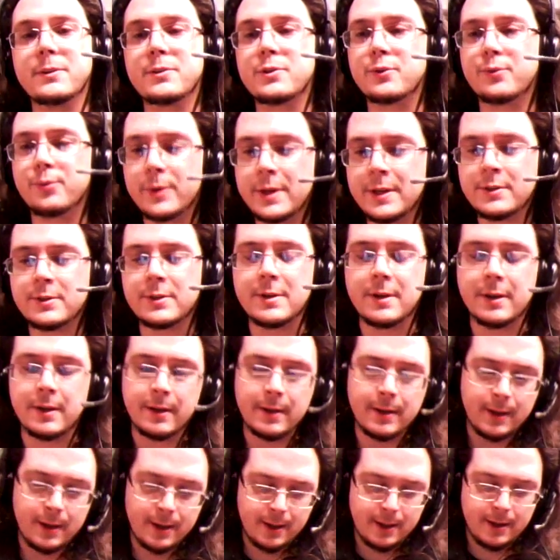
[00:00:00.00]
There's a reason
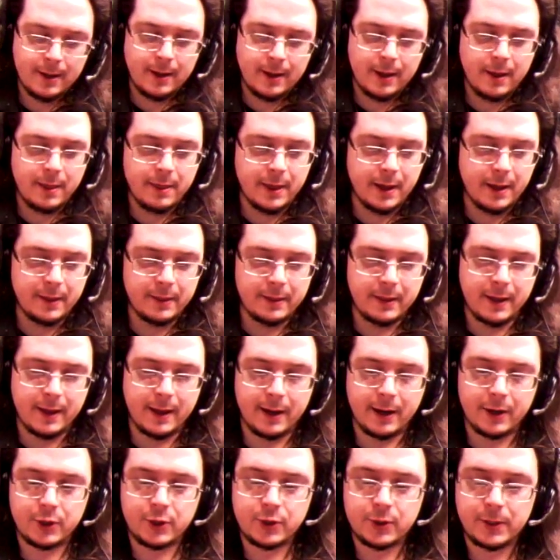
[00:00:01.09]
that they
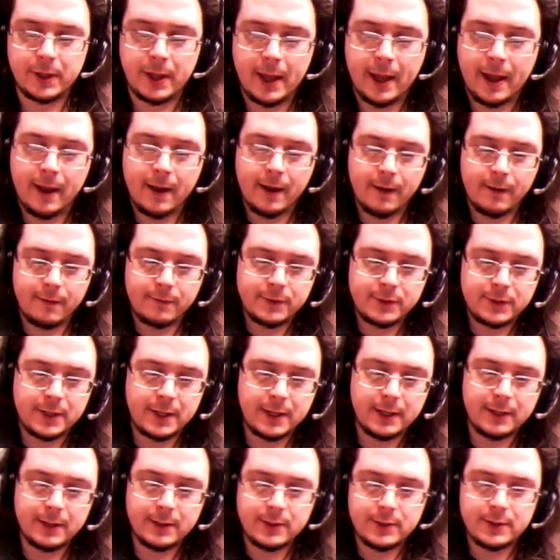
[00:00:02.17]
actually have
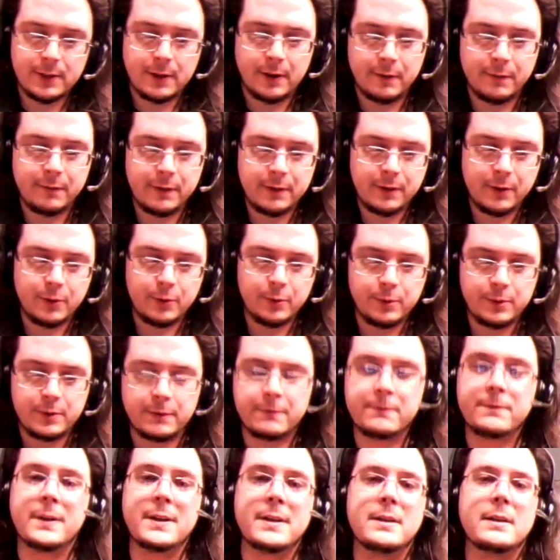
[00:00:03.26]
scenes of you
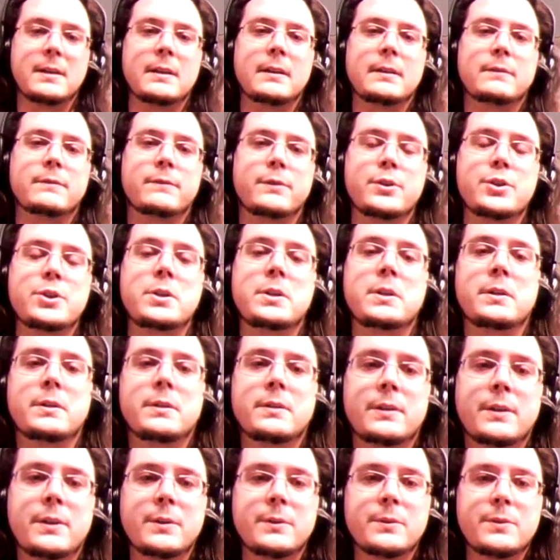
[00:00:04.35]
defending
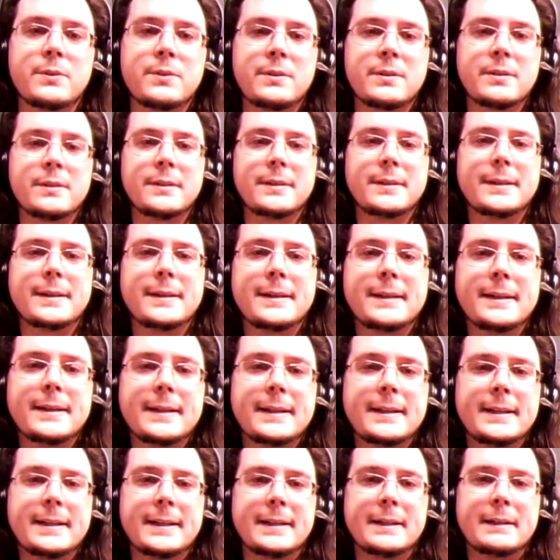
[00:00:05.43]
Virginia coast
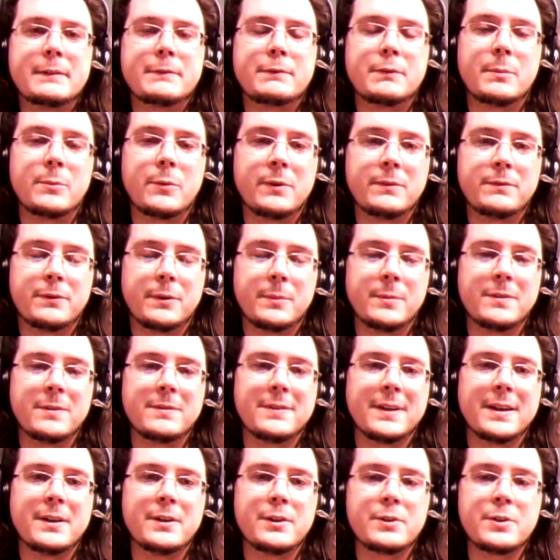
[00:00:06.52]
from from
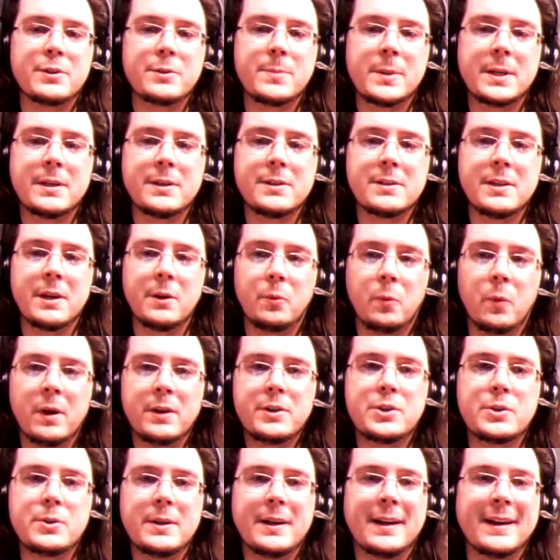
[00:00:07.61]
invaders, is because they
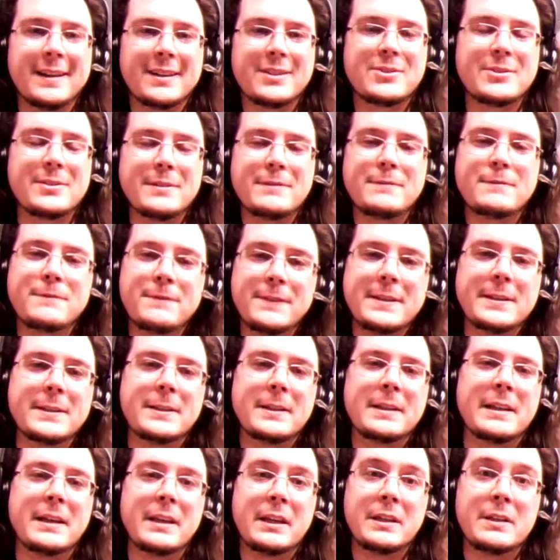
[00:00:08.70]
want you to actually
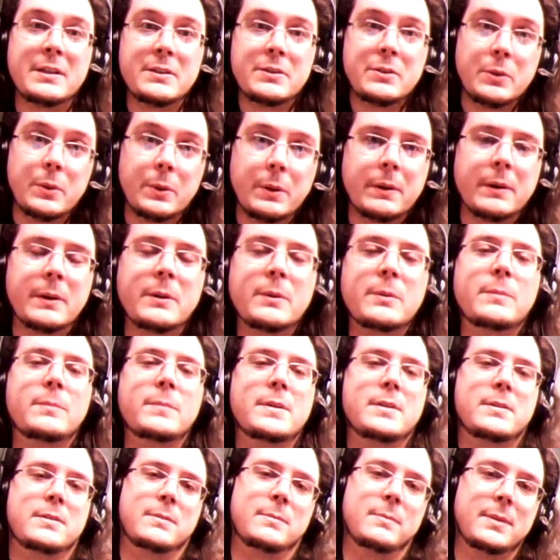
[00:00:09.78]
feel like it is your
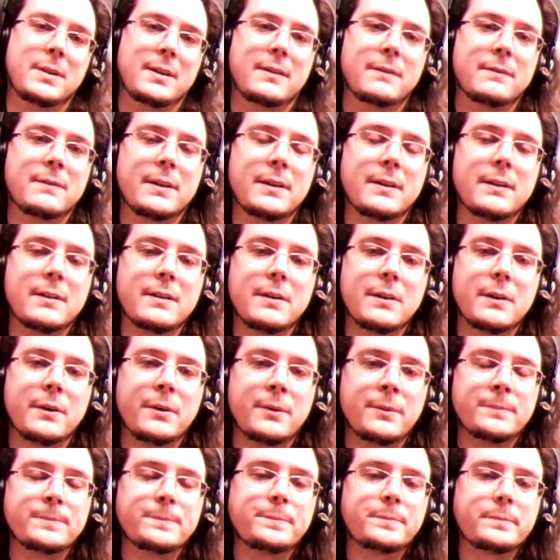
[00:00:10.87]
home that's in being invaded, you
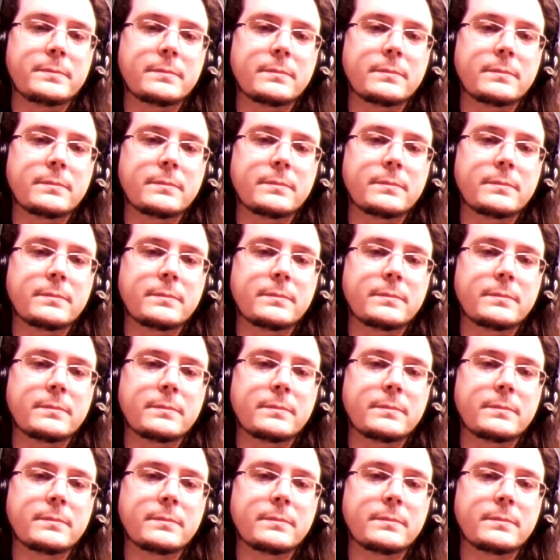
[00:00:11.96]
know?